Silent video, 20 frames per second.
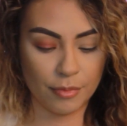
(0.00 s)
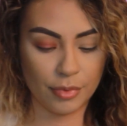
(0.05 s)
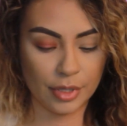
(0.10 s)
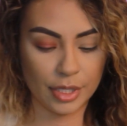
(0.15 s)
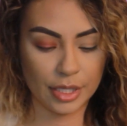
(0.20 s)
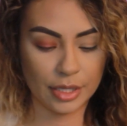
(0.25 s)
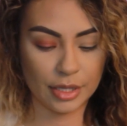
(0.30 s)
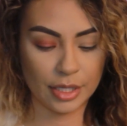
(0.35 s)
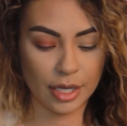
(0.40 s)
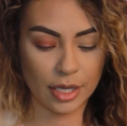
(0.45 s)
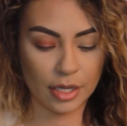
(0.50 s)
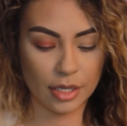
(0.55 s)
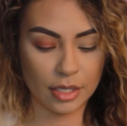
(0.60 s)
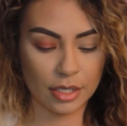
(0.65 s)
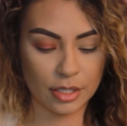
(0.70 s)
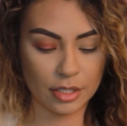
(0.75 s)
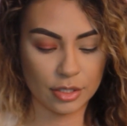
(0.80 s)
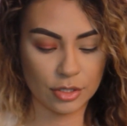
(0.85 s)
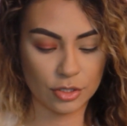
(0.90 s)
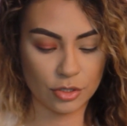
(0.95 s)
blend
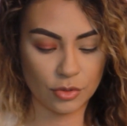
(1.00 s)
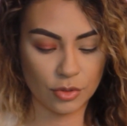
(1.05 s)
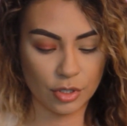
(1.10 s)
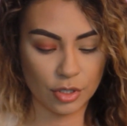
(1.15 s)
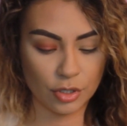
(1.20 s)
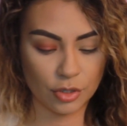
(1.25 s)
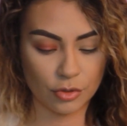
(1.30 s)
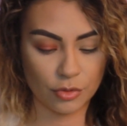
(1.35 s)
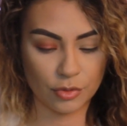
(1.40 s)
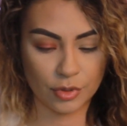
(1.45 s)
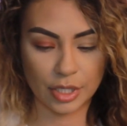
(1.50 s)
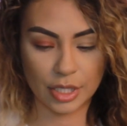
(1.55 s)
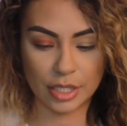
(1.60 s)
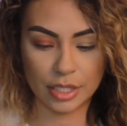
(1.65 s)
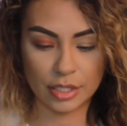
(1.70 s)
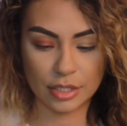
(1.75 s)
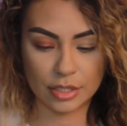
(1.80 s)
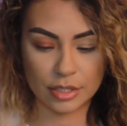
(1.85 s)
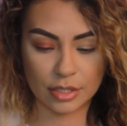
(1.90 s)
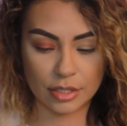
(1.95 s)
that into the
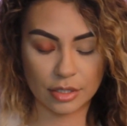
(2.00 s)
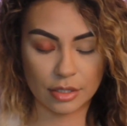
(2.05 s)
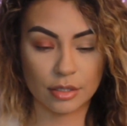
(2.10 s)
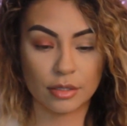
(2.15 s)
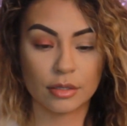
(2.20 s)
crease.